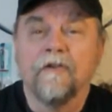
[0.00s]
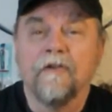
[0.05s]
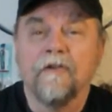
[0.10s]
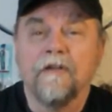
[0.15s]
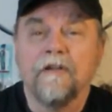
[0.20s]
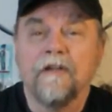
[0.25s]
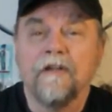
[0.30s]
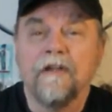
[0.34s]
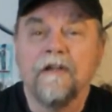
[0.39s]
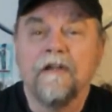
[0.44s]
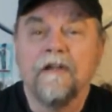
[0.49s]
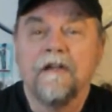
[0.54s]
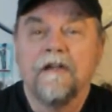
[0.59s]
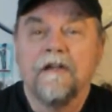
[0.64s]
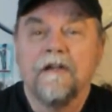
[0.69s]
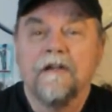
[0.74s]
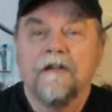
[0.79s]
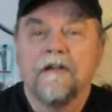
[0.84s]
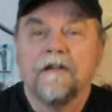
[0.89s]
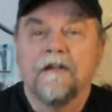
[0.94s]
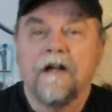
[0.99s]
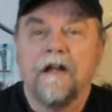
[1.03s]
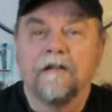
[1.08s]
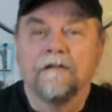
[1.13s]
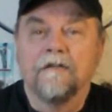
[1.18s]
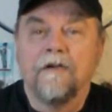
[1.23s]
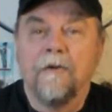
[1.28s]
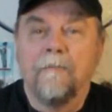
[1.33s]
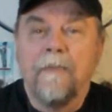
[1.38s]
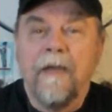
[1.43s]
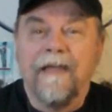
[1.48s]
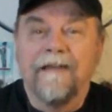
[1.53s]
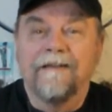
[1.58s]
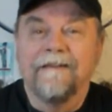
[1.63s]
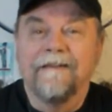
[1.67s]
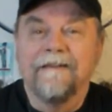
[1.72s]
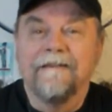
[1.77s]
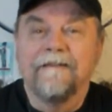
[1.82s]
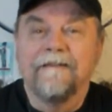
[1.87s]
Turkey called Göbekli